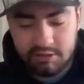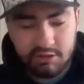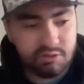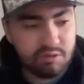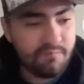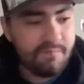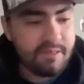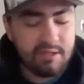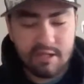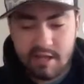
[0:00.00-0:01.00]
So
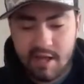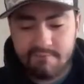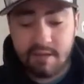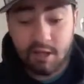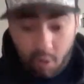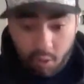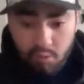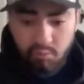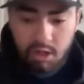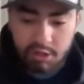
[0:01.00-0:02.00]
now I have my
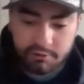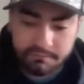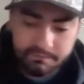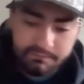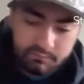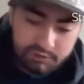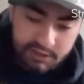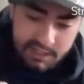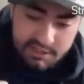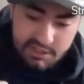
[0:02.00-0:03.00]
cold water, which
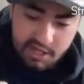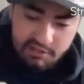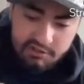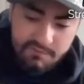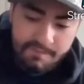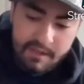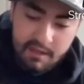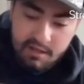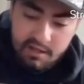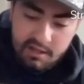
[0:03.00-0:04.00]
kind of sucks.
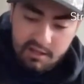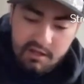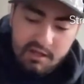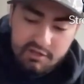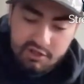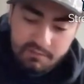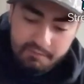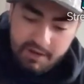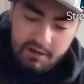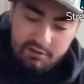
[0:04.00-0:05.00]
Should have
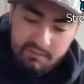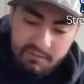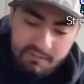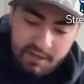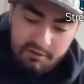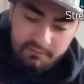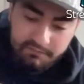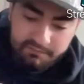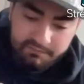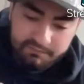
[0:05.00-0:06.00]
prepared a little bit better,
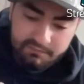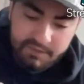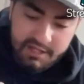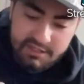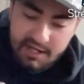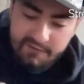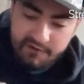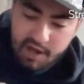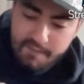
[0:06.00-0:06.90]
but I just kind of